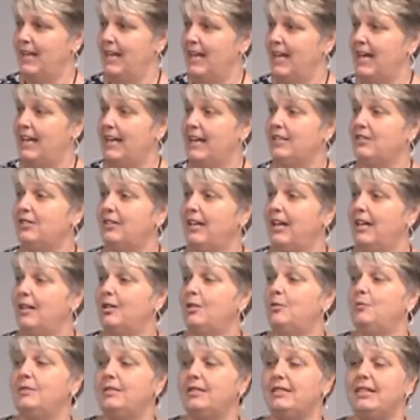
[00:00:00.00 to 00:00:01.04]
And actually,
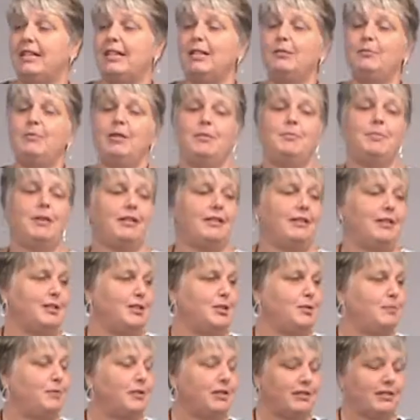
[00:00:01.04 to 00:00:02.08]
Ellen was telling me about an
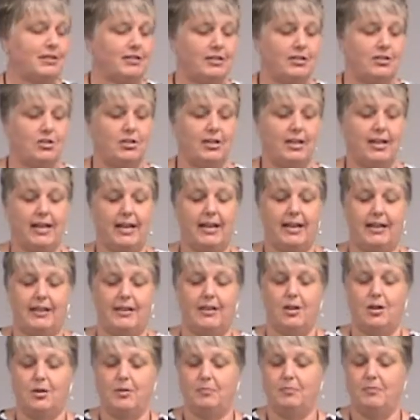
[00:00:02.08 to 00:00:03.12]
experience that she had
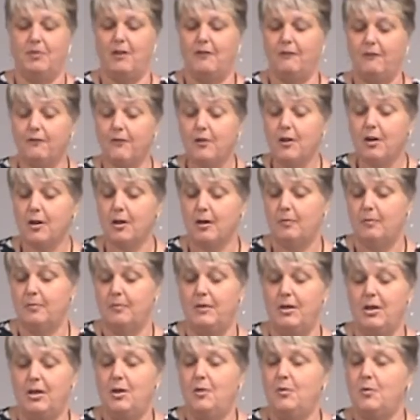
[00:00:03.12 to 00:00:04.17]
on a
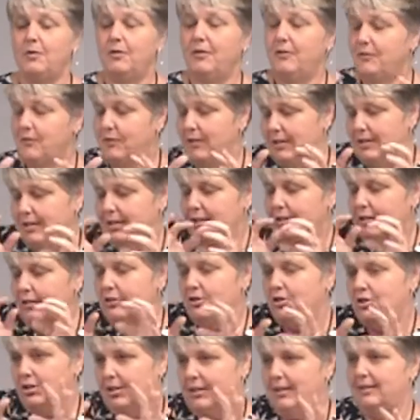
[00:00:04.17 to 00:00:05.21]
farm where there were these little
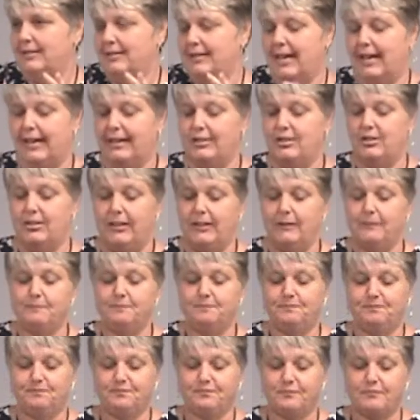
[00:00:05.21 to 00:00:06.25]
chicks hatching
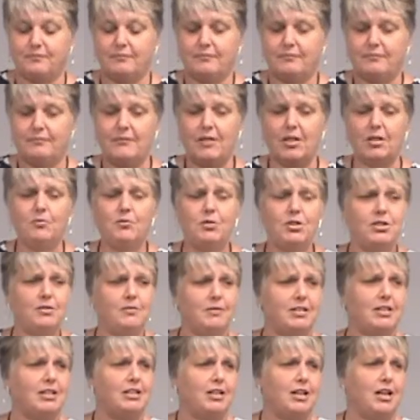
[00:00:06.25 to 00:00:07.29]
when she
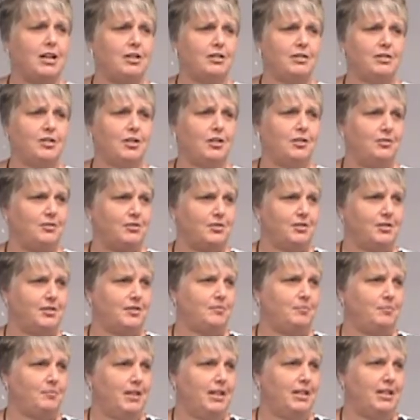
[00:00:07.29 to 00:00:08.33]
was a young adult, just
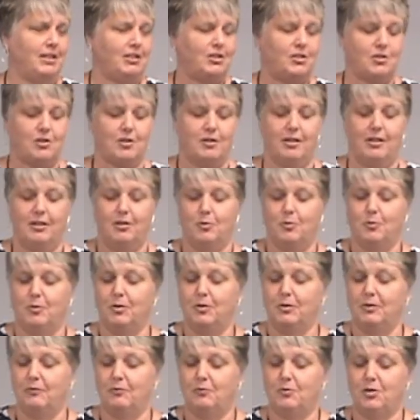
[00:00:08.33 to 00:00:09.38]
getting started in the
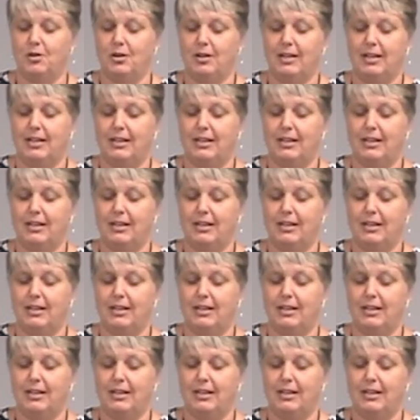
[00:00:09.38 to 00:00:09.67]
world of work.